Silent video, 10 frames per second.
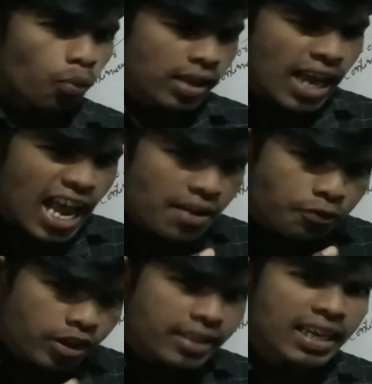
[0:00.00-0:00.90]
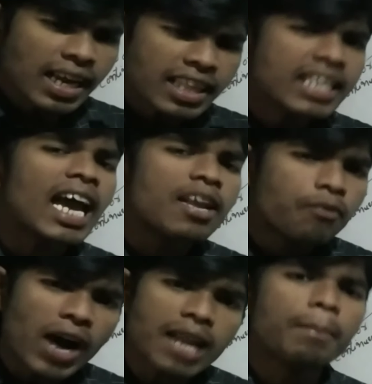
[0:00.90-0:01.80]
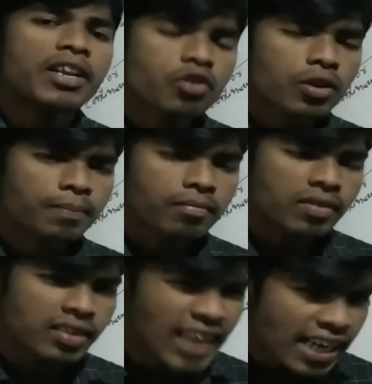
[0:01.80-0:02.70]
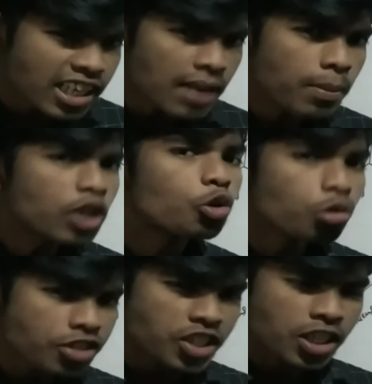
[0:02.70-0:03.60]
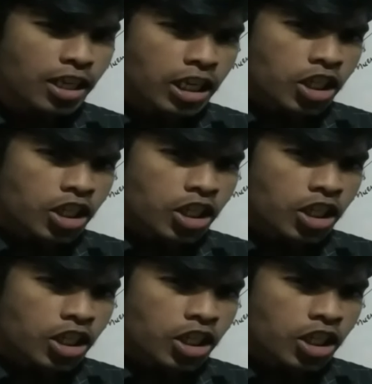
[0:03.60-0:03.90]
Well, everything in the environment that can be used